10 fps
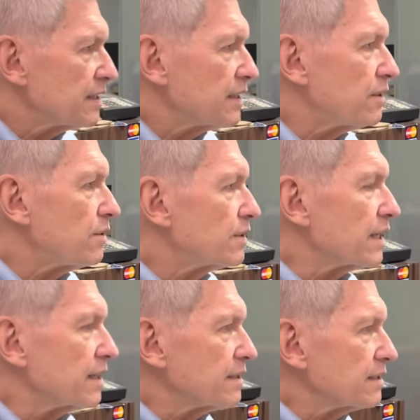Oh,
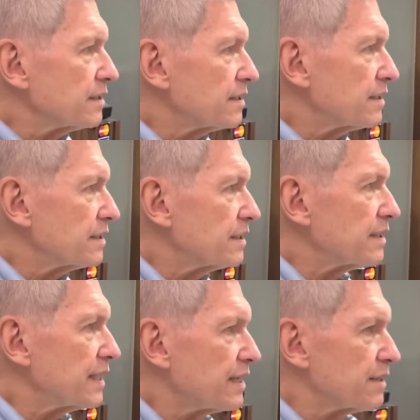okay. Yeah. Yeah,
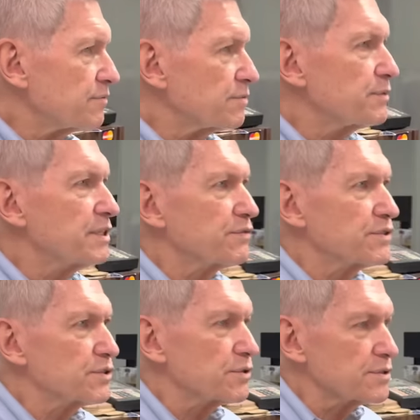they come from a different
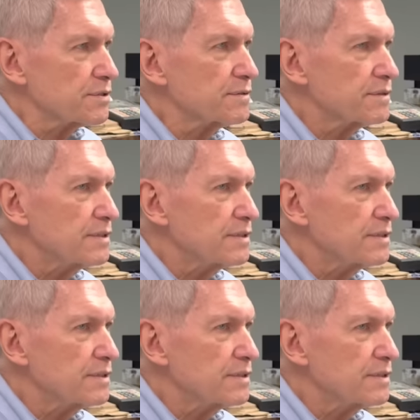source. Yeah.